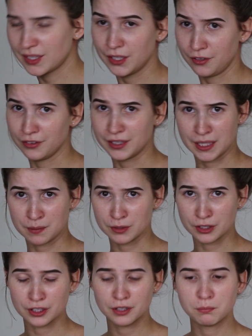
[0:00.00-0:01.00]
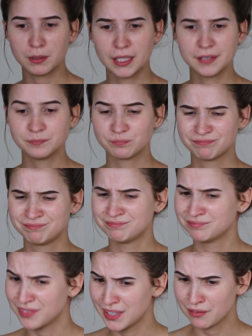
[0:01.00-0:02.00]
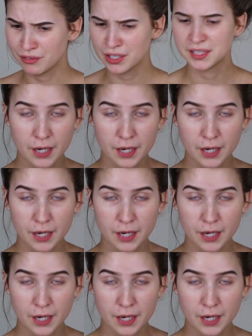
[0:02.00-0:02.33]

literally I'm a girl, but whatever.